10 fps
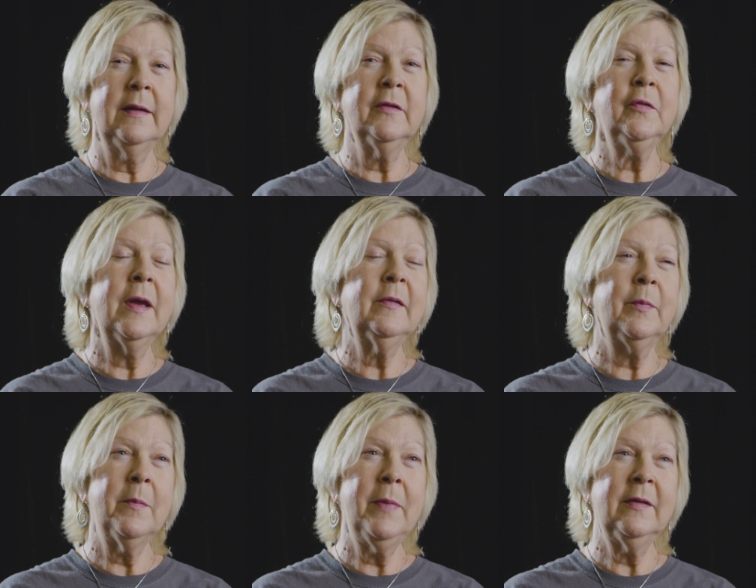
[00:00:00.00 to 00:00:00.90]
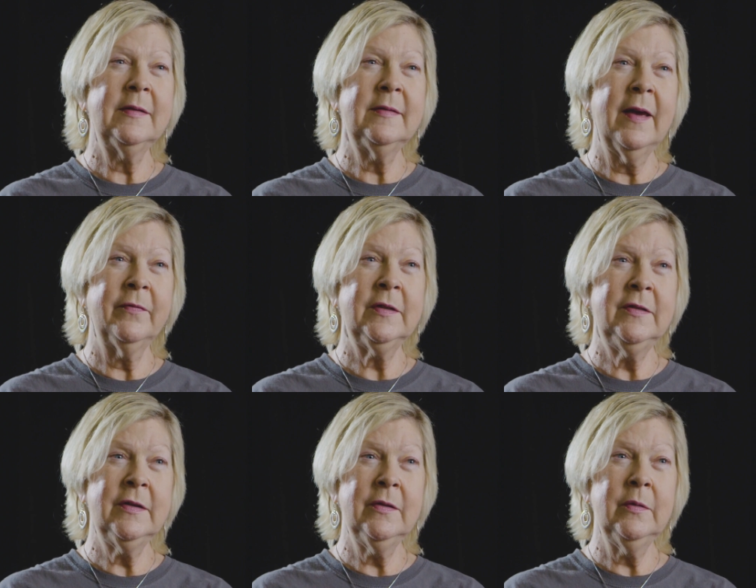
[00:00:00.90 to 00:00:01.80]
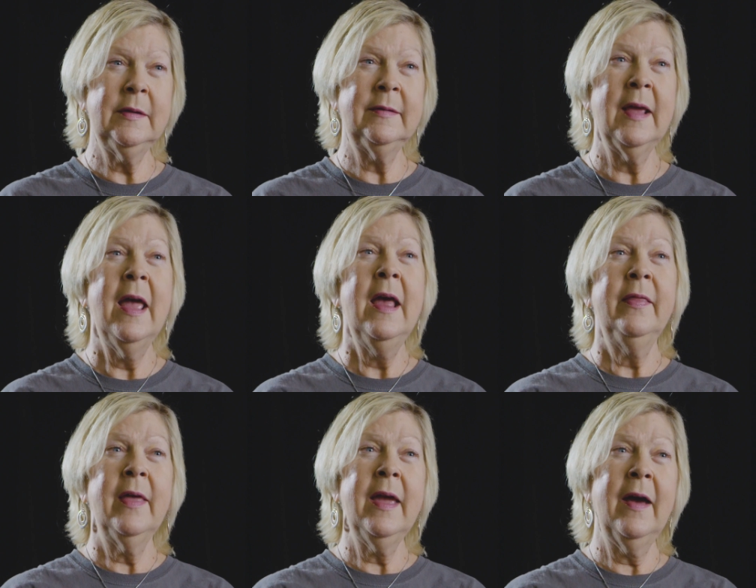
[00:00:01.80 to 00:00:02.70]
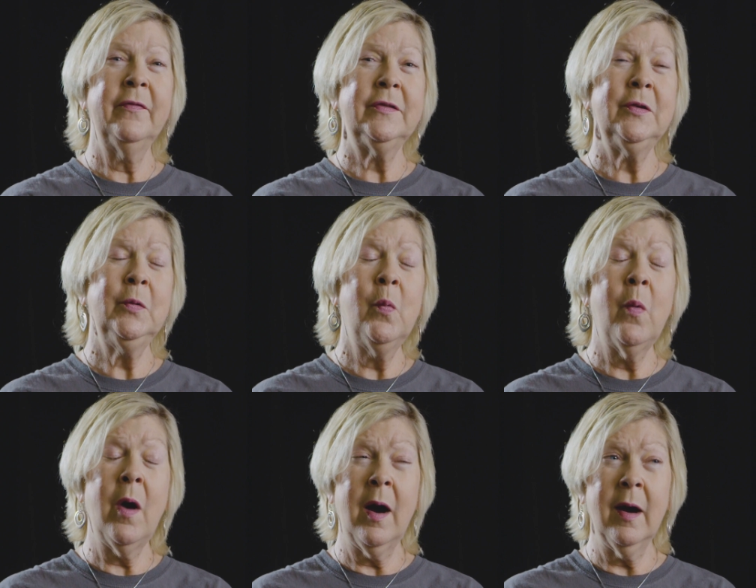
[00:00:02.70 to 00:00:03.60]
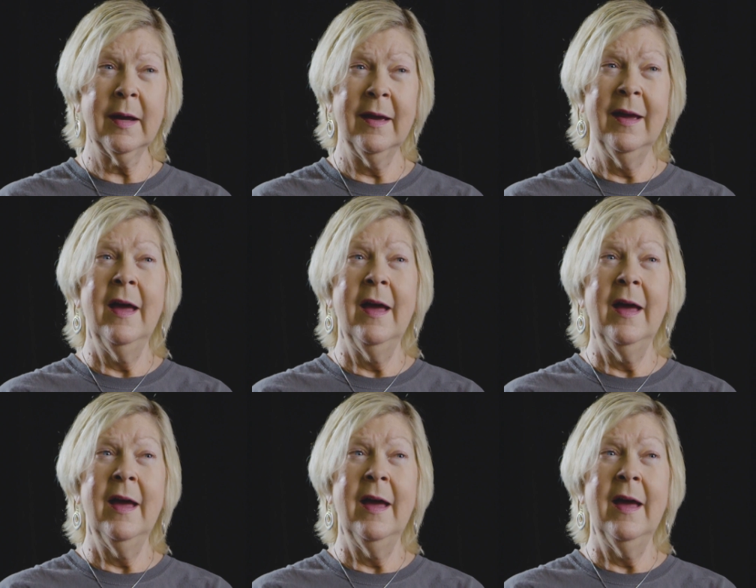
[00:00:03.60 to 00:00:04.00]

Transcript: lung transplant patients have to do is they have to walk